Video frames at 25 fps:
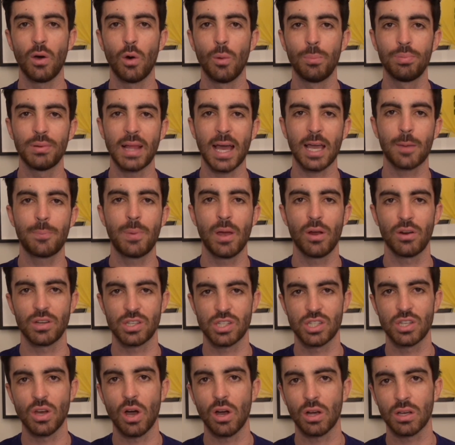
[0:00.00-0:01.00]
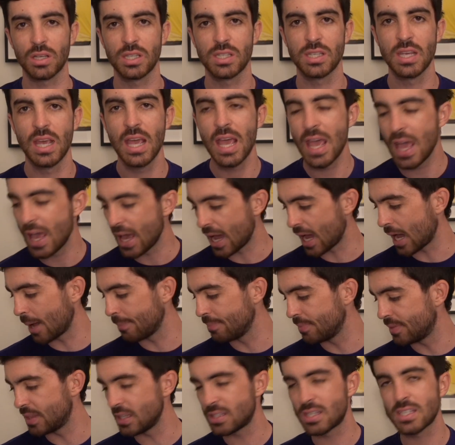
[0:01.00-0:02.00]
or black pair of socks.
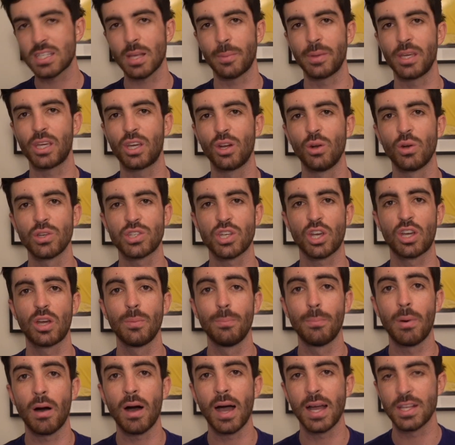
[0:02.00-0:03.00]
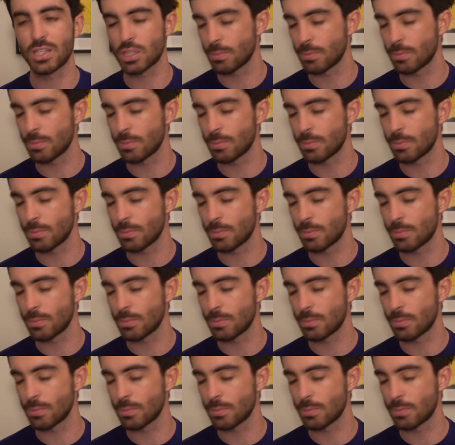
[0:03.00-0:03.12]
This is something you can also combine.